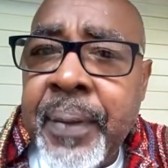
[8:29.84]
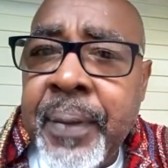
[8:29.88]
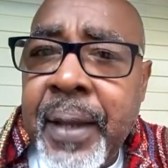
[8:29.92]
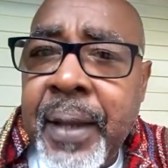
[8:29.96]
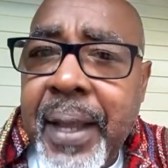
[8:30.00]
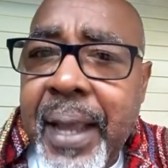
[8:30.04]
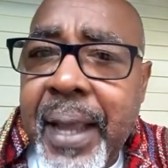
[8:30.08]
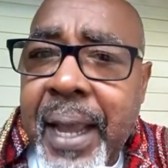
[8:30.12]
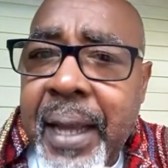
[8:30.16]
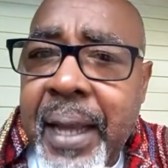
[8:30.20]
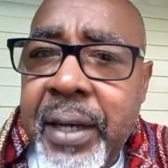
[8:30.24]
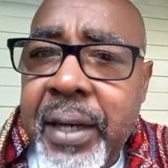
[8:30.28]

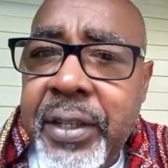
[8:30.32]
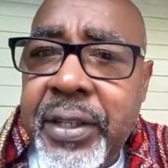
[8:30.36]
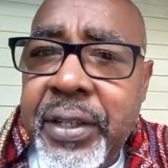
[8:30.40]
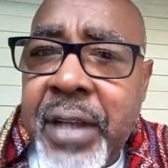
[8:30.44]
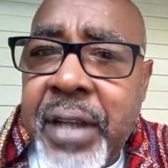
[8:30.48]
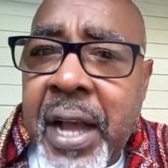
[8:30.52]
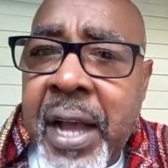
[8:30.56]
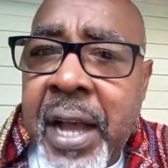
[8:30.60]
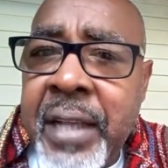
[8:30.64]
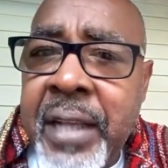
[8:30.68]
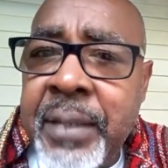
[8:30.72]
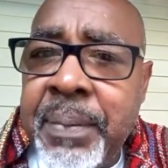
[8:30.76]

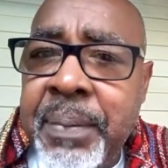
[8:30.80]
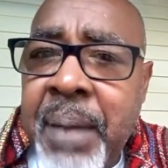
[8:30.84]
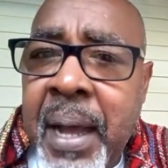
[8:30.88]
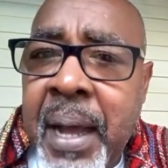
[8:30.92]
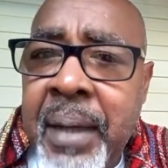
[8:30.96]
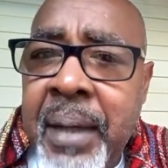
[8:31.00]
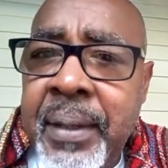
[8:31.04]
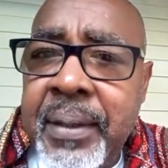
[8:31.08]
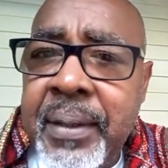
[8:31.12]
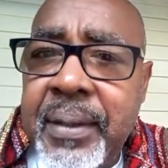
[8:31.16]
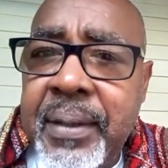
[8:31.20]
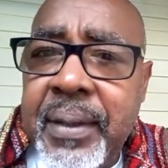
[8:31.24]
energized by
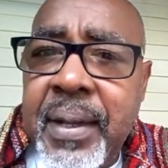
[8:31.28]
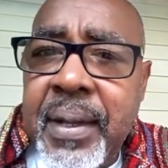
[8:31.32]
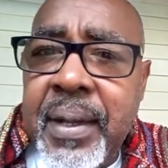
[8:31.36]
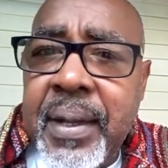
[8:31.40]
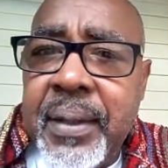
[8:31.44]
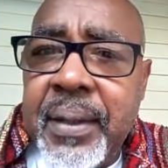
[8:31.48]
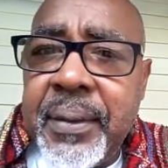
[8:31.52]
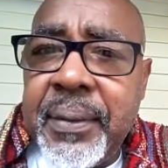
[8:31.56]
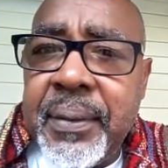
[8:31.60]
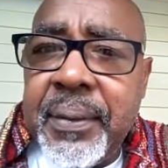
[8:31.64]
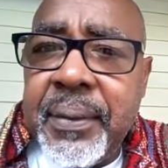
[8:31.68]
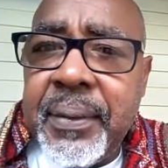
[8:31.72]
the sun,
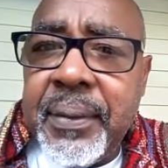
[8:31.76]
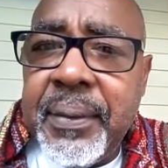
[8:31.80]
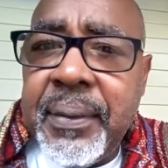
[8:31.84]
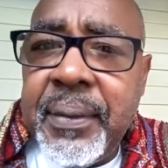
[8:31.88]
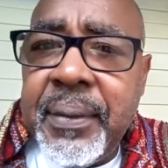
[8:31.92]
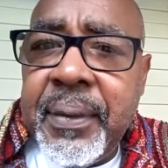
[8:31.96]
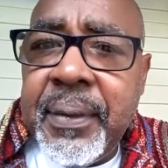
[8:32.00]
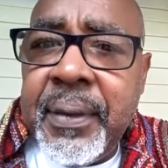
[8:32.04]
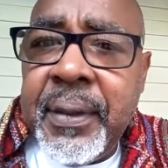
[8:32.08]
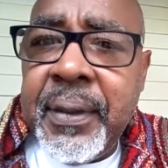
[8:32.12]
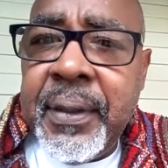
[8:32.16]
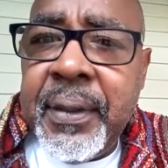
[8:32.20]

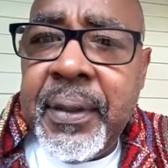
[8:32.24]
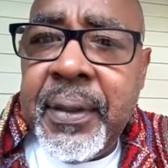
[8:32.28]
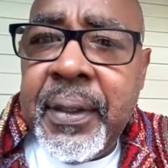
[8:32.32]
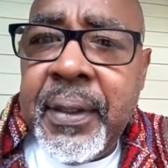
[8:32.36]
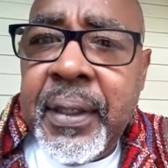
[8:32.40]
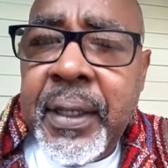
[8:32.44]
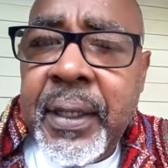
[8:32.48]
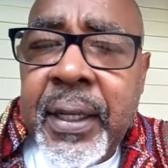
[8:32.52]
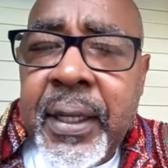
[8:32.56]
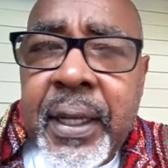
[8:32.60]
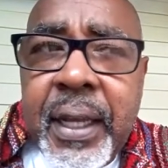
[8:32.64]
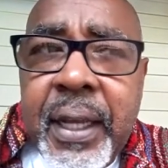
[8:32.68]

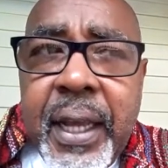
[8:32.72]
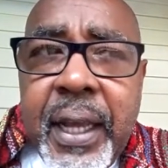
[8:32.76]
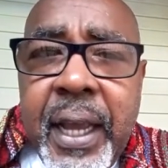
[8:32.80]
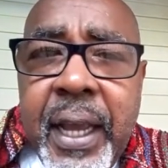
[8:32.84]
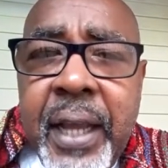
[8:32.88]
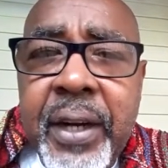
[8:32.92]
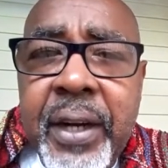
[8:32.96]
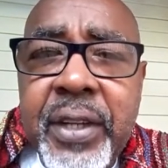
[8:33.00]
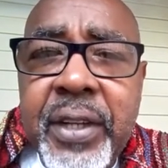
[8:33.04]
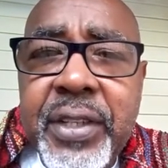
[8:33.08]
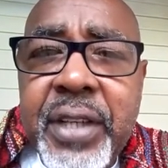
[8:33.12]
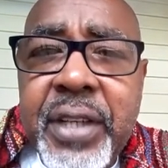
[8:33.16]

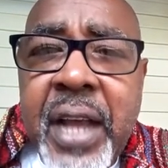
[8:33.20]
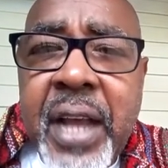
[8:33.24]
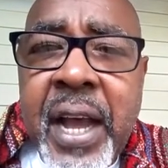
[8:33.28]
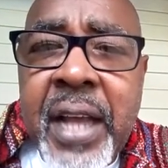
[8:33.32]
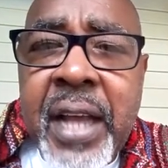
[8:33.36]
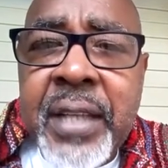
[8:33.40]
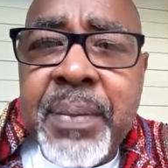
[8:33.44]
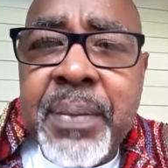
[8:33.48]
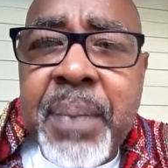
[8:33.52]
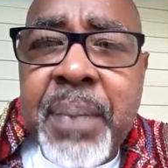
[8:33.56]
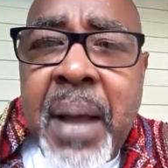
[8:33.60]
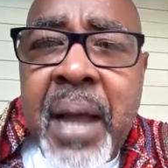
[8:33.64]

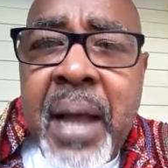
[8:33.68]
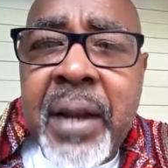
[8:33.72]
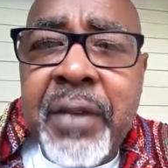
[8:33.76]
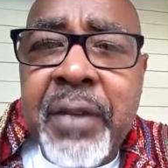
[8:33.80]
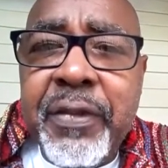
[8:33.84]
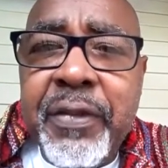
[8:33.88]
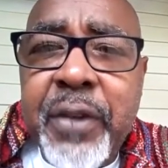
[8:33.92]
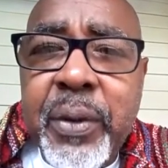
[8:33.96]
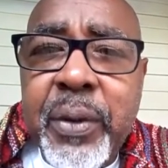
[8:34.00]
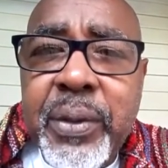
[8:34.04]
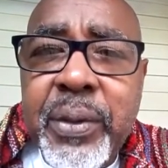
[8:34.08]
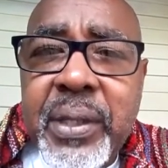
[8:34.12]
energized by the
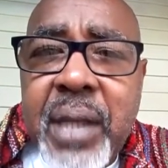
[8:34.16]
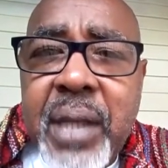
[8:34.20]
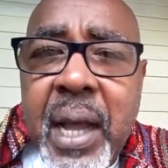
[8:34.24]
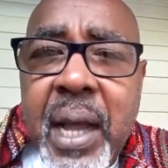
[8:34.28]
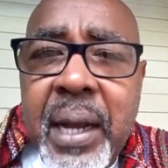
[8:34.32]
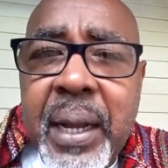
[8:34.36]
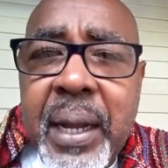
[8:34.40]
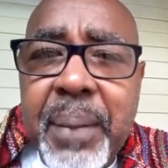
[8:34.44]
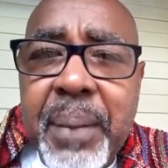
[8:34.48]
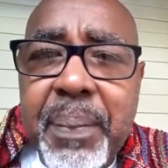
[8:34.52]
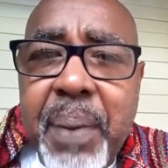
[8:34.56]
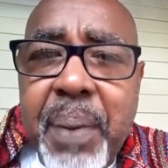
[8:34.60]

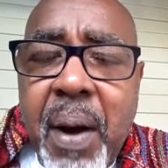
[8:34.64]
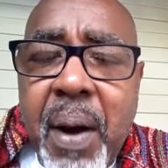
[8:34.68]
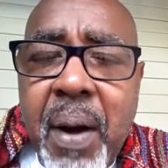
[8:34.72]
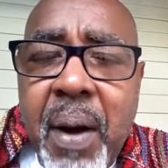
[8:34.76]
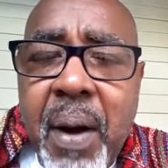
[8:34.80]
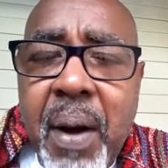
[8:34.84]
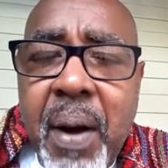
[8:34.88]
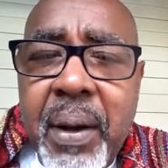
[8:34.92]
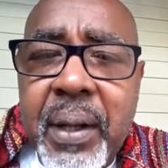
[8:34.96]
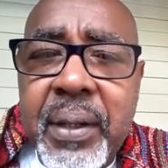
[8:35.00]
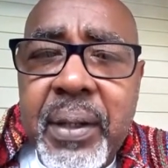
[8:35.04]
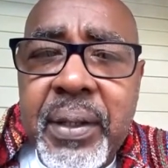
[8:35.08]
photonic
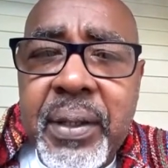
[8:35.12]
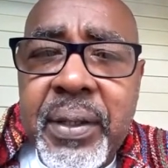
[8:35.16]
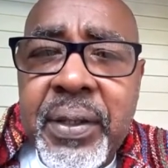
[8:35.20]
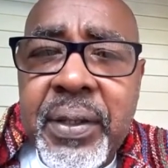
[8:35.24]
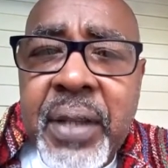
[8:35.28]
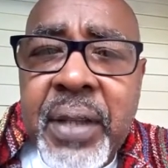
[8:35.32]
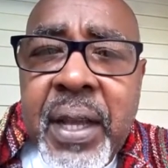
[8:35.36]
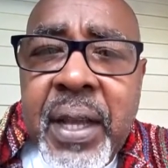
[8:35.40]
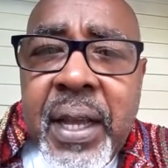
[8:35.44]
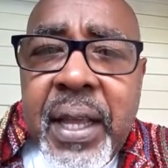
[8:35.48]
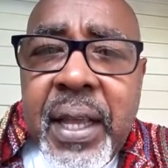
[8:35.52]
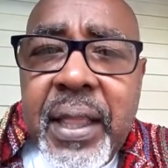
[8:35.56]
particles
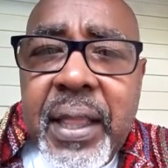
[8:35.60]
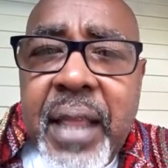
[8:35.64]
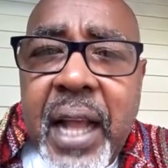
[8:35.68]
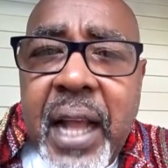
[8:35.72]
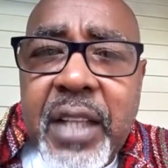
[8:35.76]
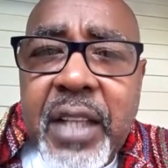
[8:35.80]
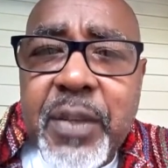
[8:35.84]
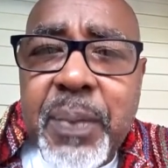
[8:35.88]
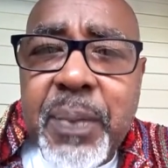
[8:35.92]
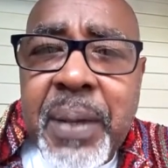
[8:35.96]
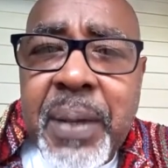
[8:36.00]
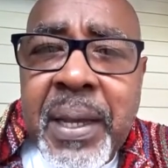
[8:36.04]

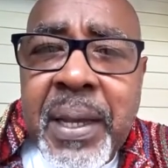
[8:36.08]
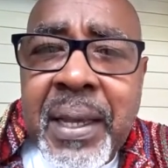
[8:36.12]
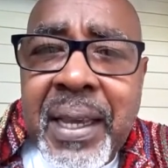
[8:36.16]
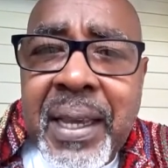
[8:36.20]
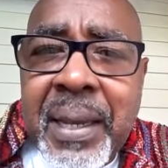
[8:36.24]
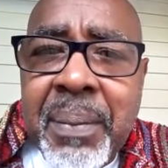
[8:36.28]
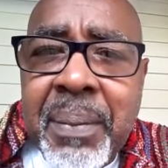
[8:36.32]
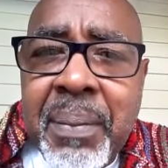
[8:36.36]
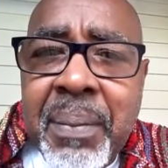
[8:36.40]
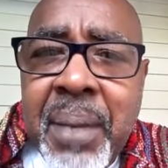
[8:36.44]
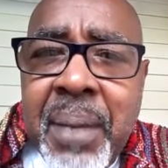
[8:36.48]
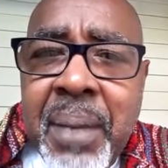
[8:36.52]
that's being
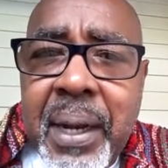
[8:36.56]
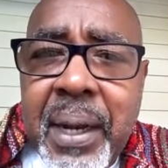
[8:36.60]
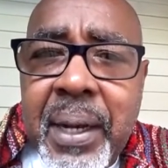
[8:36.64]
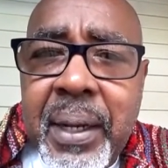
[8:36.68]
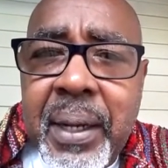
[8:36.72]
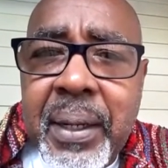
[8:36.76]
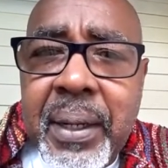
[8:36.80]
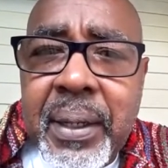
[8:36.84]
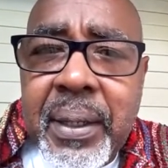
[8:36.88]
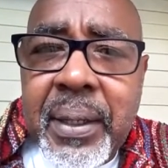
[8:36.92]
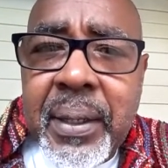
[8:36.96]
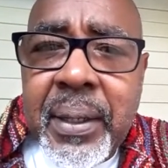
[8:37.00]
emitted,
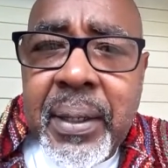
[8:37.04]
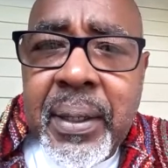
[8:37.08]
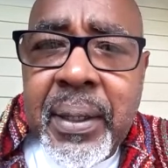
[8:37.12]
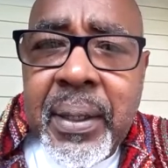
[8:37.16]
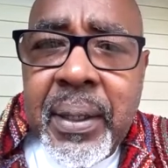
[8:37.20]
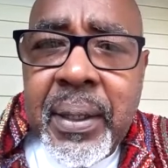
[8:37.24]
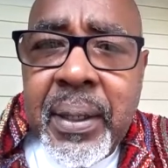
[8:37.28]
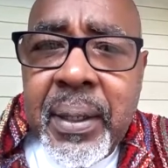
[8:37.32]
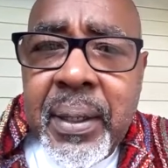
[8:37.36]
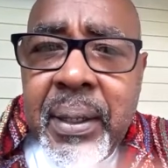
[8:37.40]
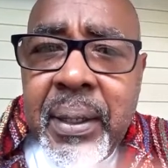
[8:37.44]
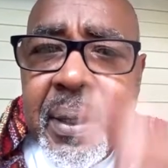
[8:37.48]

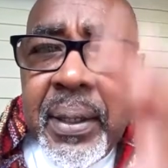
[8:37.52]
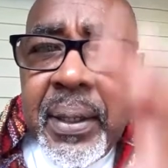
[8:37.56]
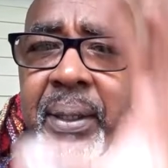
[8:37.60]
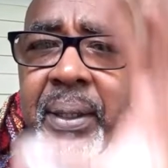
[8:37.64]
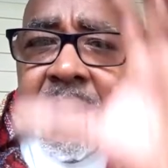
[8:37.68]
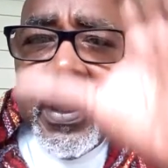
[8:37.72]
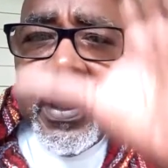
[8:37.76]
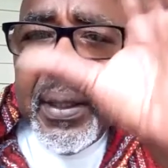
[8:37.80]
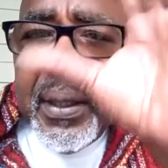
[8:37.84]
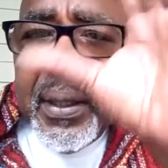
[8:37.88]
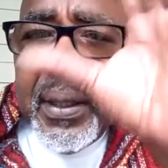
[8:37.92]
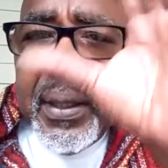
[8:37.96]

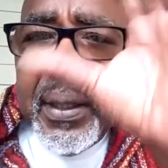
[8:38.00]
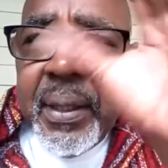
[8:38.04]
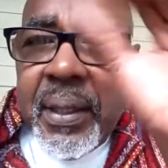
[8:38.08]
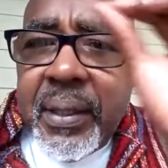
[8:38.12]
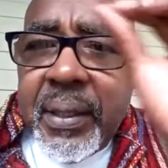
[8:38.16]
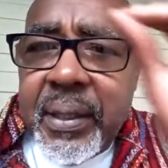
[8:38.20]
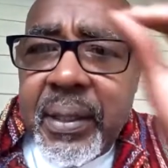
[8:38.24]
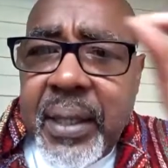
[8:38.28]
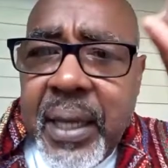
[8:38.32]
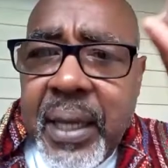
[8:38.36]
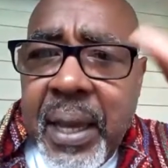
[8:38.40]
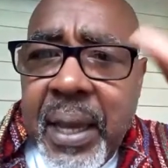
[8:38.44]
the
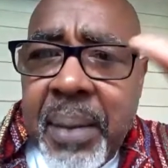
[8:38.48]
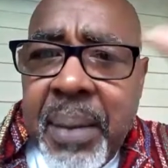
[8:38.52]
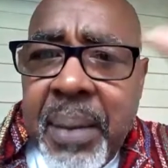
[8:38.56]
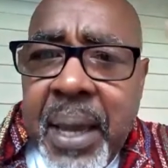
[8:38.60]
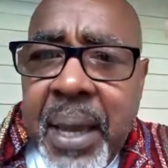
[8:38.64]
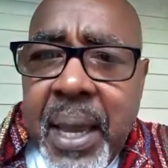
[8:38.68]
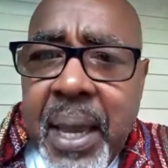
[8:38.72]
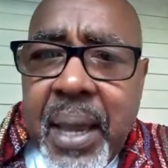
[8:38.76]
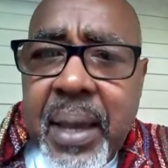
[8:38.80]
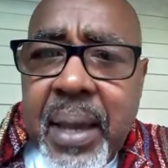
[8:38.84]
CME,